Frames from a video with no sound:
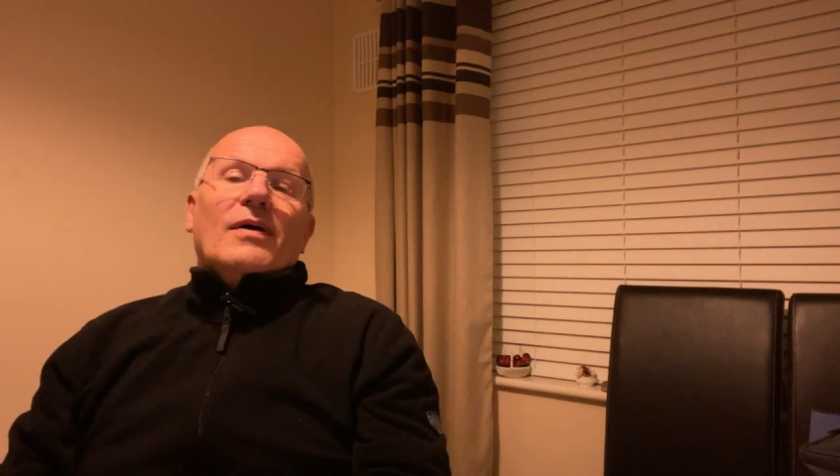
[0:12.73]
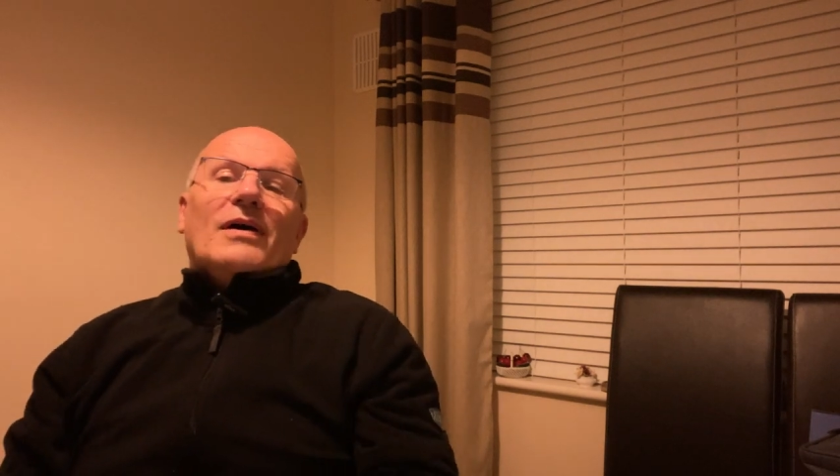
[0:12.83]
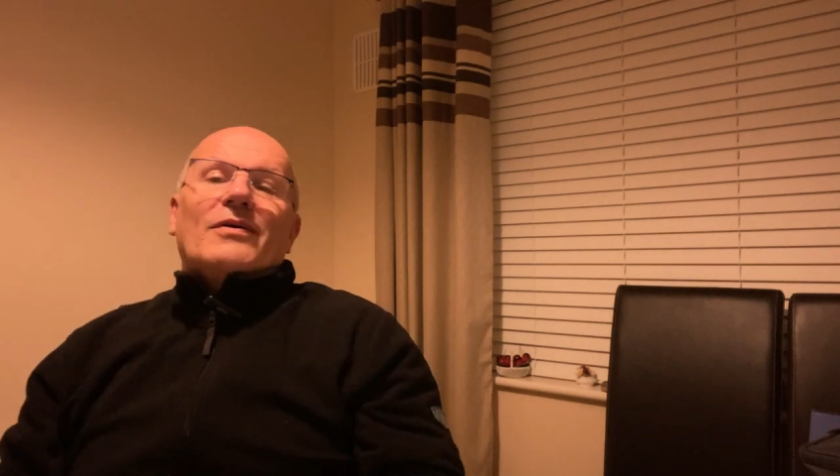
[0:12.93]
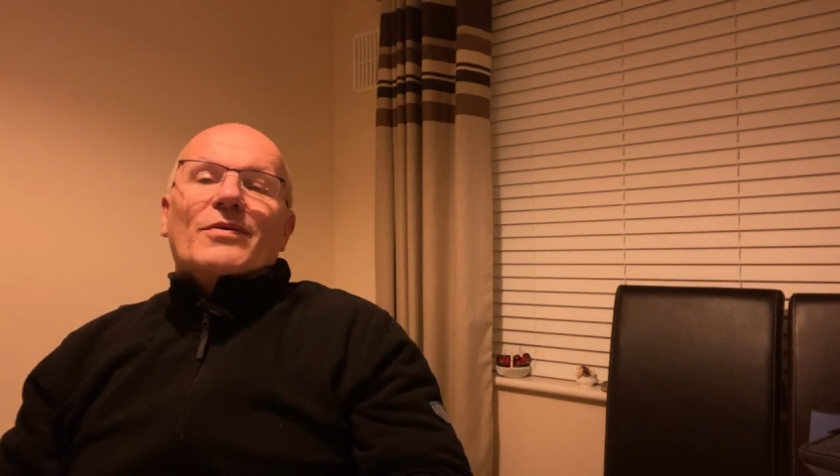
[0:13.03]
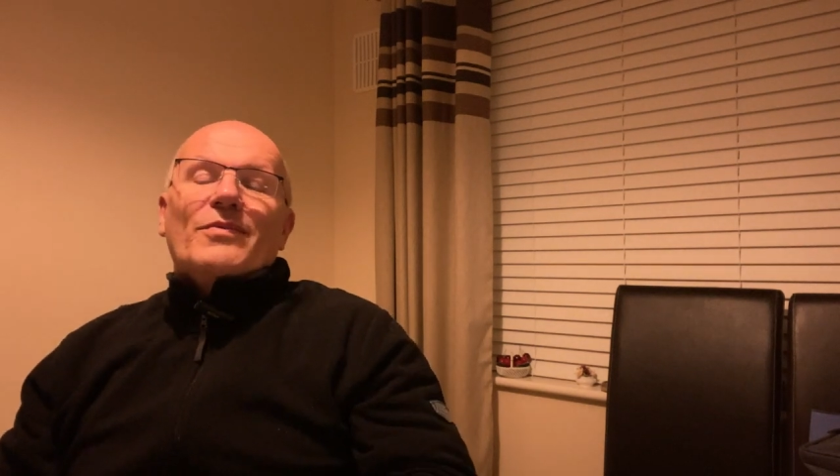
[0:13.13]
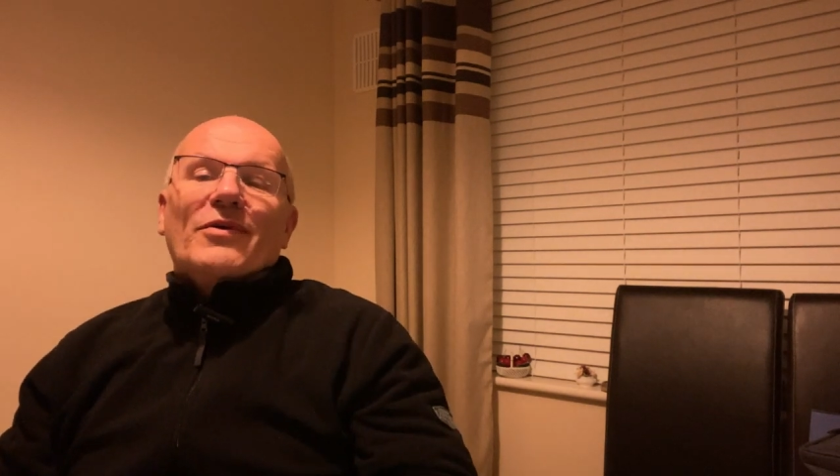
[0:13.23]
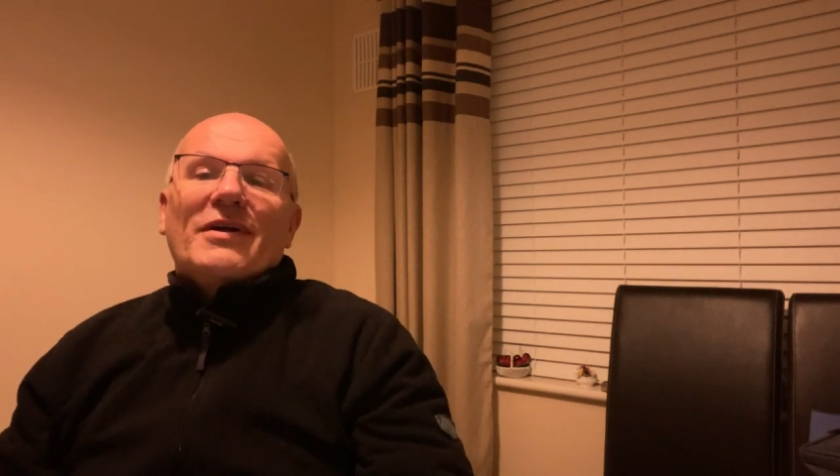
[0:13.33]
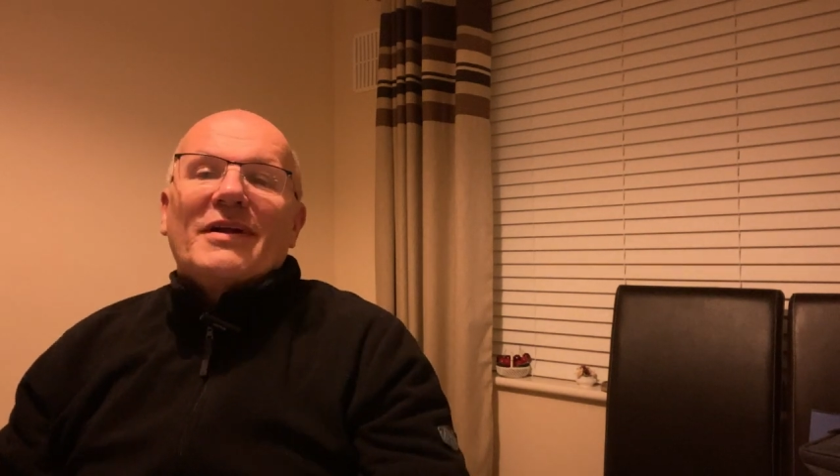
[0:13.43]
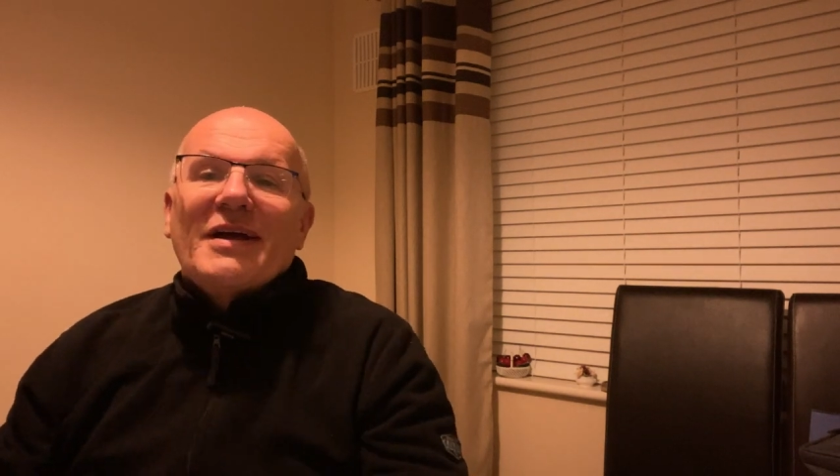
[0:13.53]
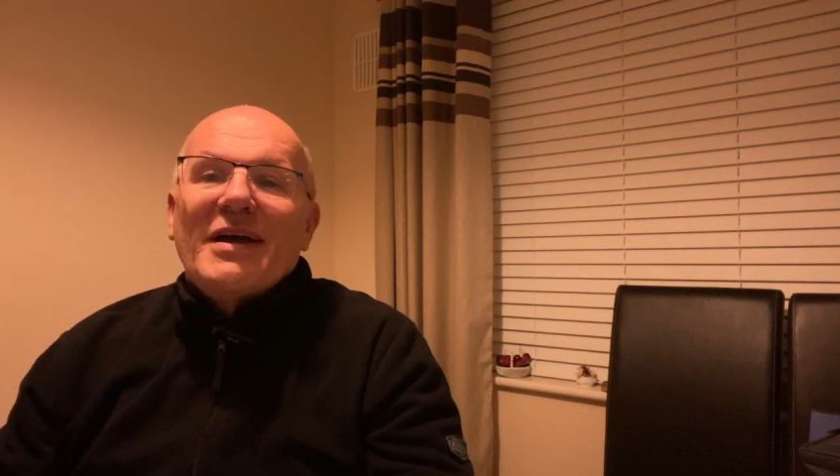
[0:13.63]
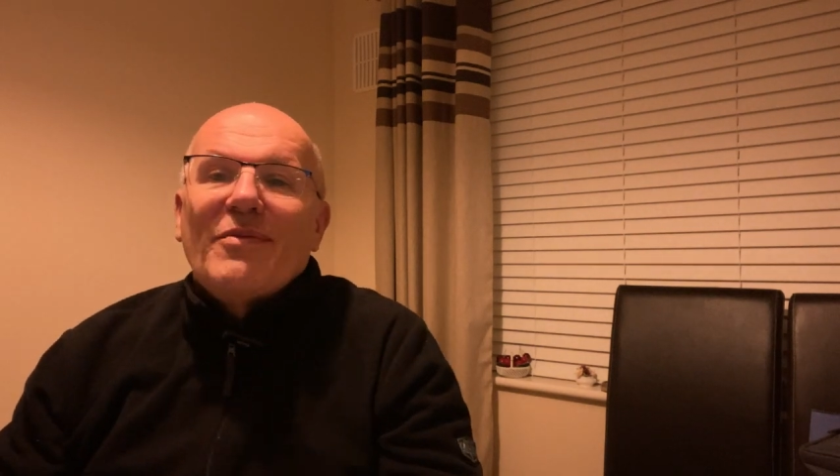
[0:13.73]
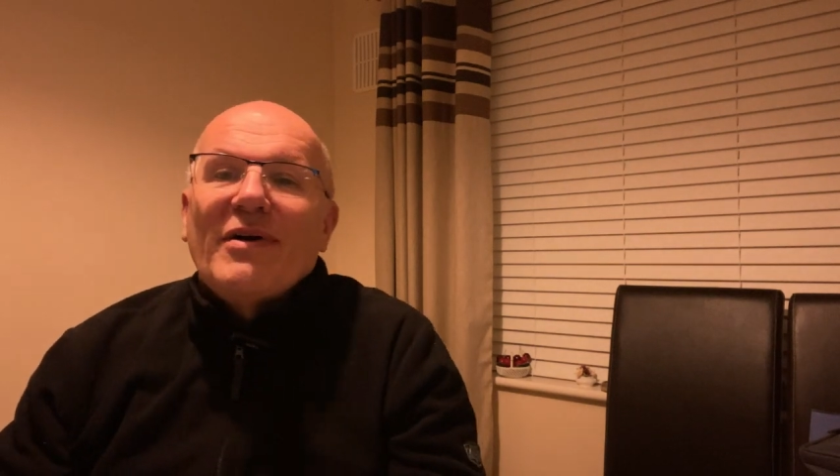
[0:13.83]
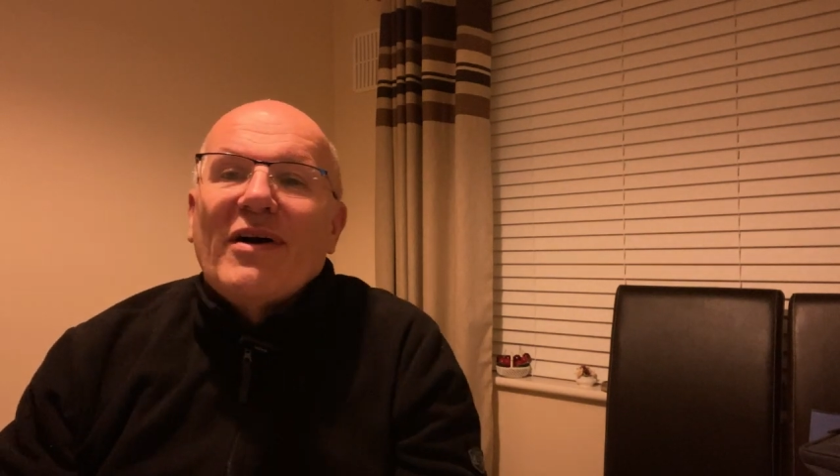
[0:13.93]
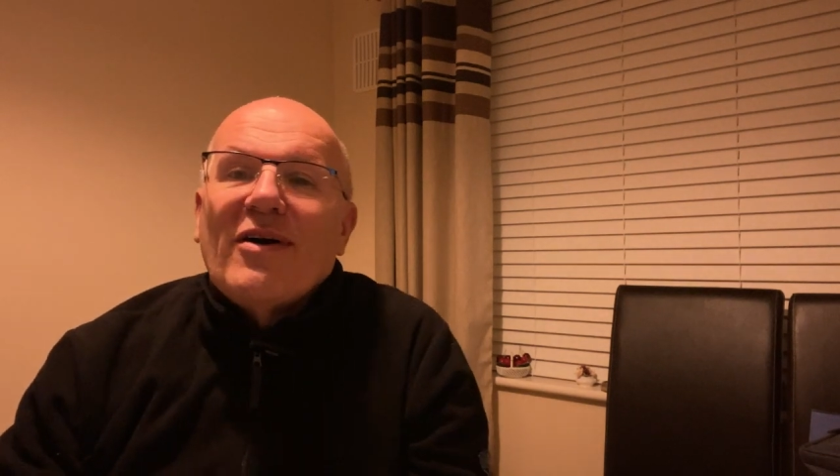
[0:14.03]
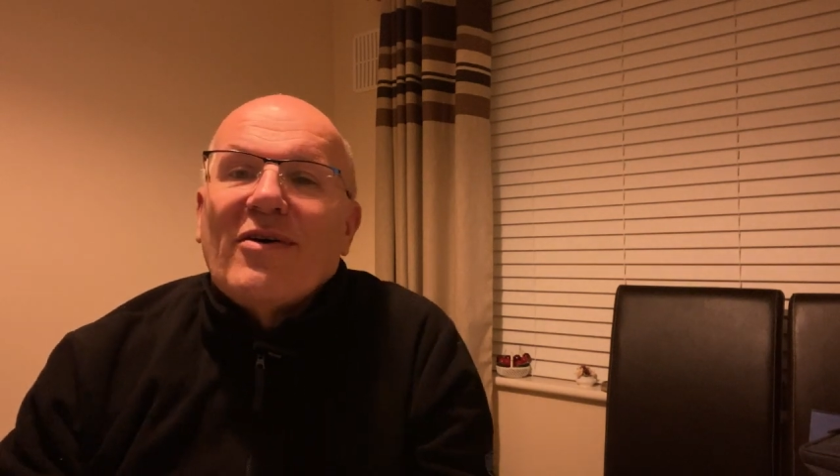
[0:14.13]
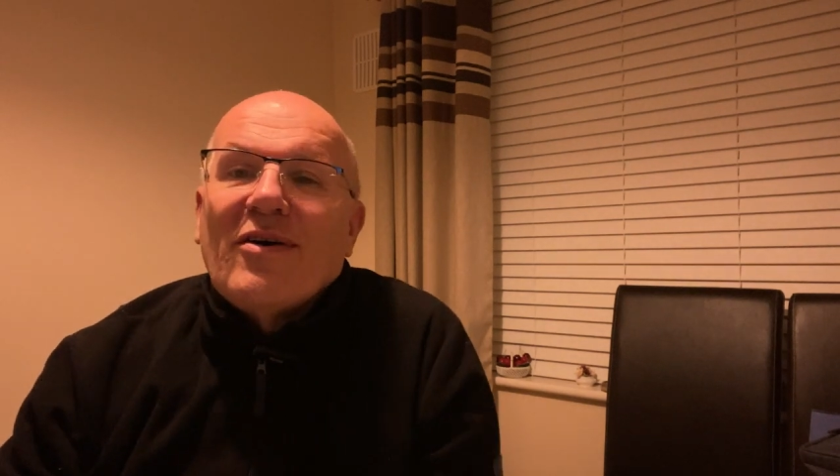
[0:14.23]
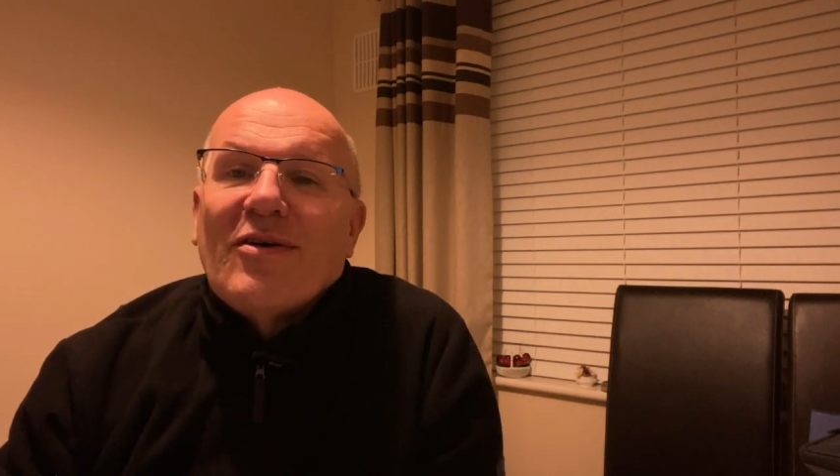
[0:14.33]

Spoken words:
Well, good morning. Here we are